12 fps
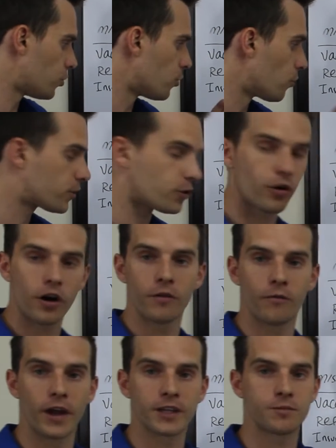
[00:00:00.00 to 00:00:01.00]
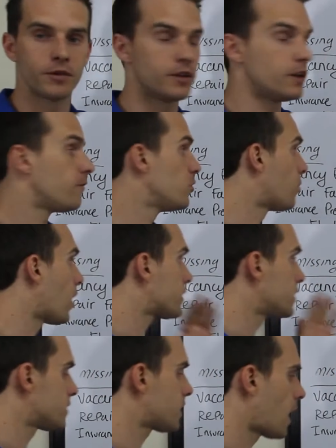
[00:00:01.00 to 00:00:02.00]
your return on investment, if you
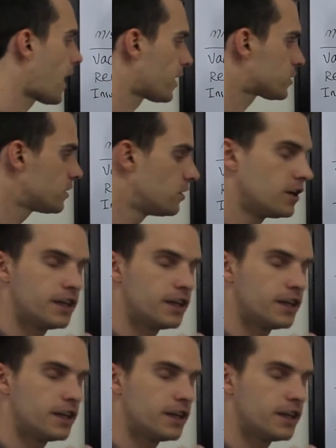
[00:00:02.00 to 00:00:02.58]
bought this cash,